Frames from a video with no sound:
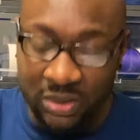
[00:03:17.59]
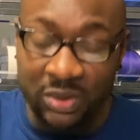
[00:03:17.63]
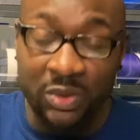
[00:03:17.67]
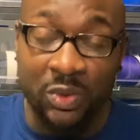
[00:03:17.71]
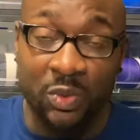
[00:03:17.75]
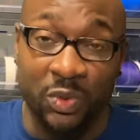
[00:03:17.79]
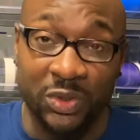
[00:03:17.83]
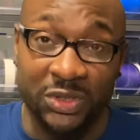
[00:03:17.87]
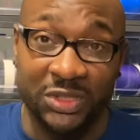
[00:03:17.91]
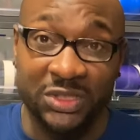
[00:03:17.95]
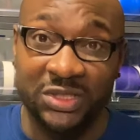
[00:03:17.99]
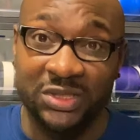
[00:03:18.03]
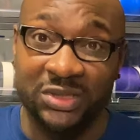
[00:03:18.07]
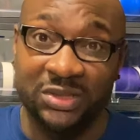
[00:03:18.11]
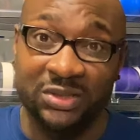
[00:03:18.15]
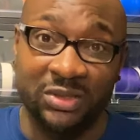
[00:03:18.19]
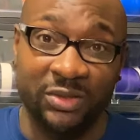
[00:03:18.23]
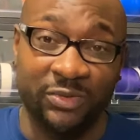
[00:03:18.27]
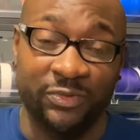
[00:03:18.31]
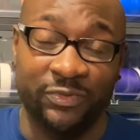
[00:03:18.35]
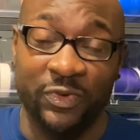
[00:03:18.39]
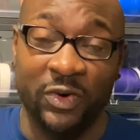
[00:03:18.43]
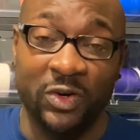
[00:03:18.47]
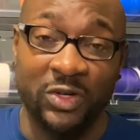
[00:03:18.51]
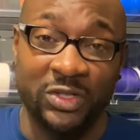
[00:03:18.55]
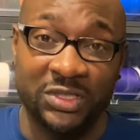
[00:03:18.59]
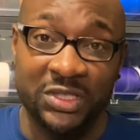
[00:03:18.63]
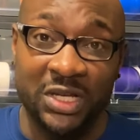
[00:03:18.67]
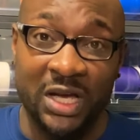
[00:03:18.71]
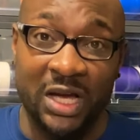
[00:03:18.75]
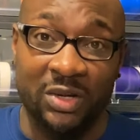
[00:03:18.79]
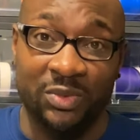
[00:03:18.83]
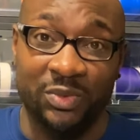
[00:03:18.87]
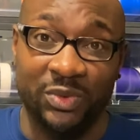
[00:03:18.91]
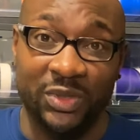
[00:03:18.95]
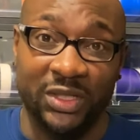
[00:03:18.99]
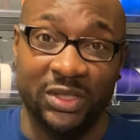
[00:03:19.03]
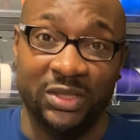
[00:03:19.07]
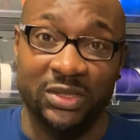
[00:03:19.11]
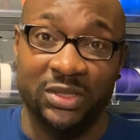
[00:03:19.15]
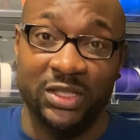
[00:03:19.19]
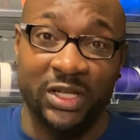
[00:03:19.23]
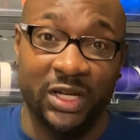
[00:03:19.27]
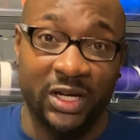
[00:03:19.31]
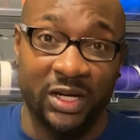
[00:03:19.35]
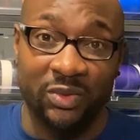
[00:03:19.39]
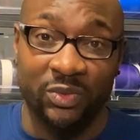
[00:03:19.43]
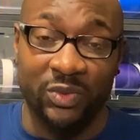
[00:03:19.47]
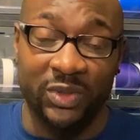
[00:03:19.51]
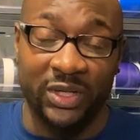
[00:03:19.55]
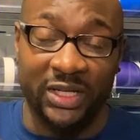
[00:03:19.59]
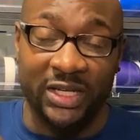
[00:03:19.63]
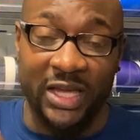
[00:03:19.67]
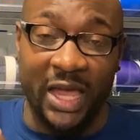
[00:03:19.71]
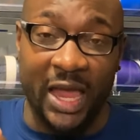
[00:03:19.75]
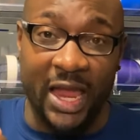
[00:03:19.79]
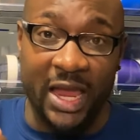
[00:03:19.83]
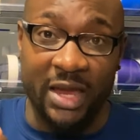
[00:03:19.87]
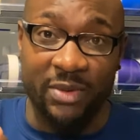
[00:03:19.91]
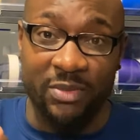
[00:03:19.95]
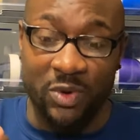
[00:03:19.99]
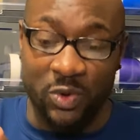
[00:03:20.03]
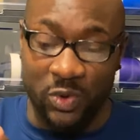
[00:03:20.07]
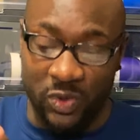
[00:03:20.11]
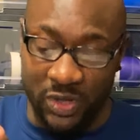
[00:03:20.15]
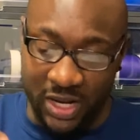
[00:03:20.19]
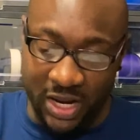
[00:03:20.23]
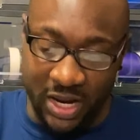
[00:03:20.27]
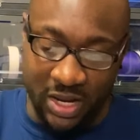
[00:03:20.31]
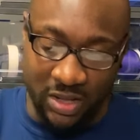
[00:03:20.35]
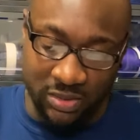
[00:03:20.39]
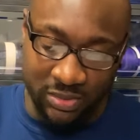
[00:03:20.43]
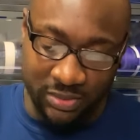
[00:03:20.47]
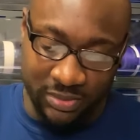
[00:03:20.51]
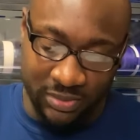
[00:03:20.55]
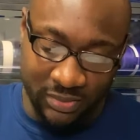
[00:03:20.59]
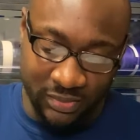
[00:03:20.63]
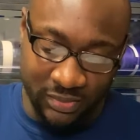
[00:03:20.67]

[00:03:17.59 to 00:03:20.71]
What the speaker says: which is the first time when it came on out